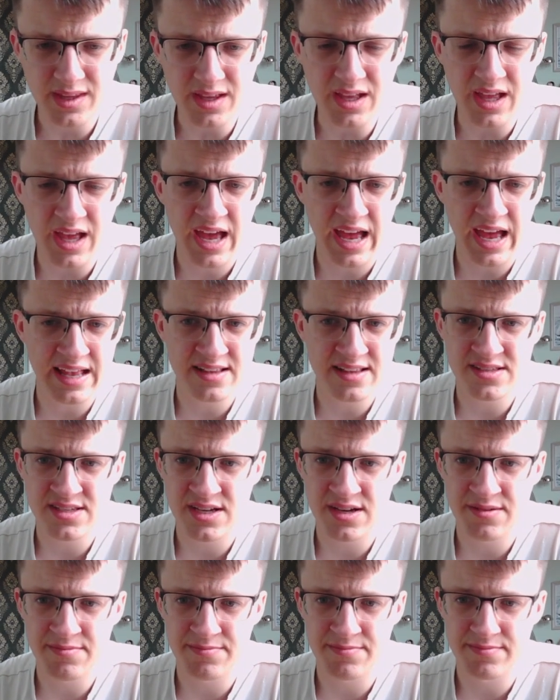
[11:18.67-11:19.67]

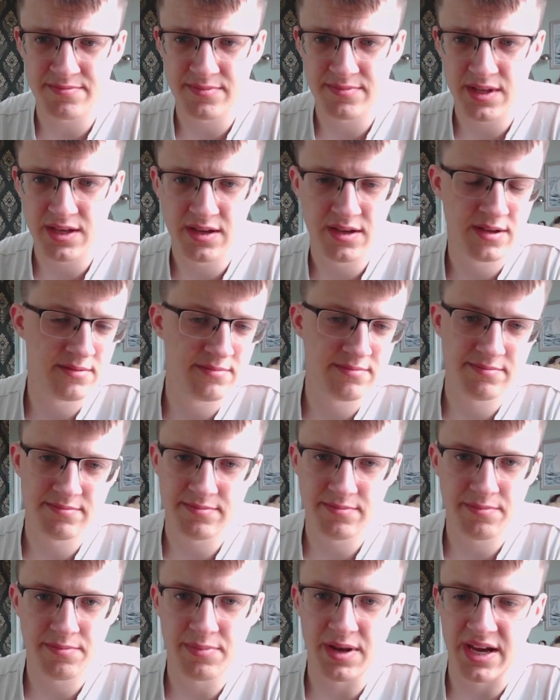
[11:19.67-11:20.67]
And
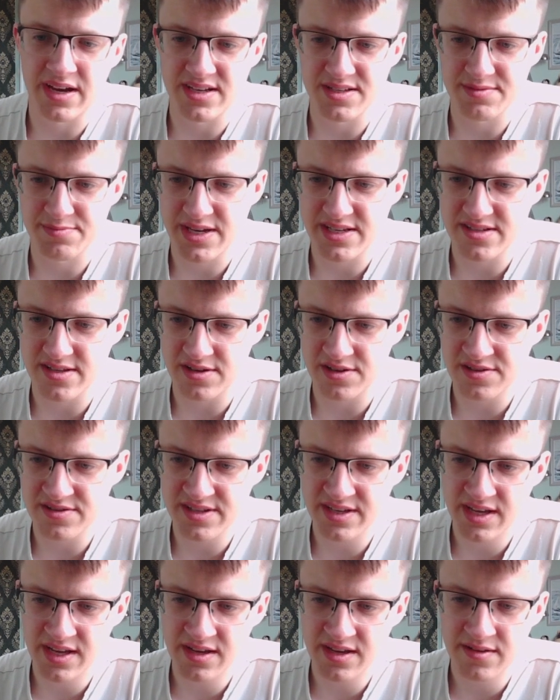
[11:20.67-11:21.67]
black is basically
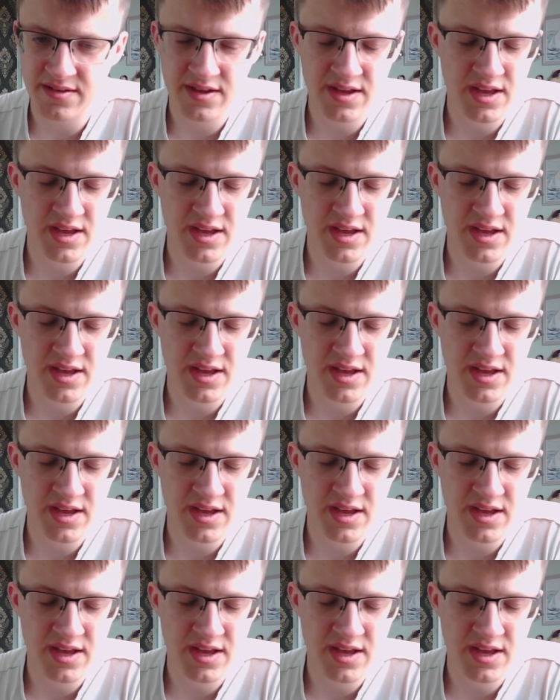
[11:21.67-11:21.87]
losing here.